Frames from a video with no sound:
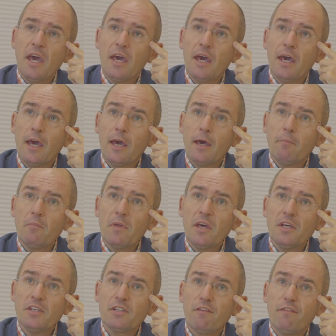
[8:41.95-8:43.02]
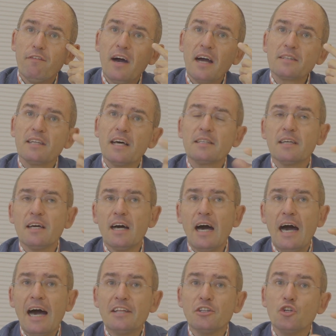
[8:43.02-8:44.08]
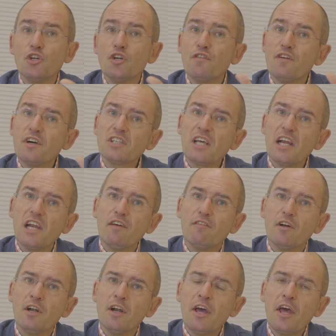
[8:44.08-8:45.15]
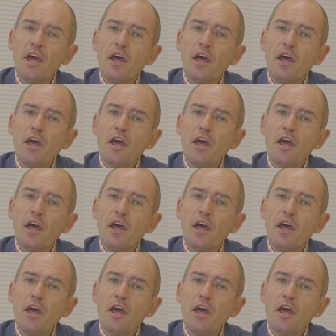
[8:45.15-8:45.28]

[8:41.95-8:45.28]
is the fact that at universal level,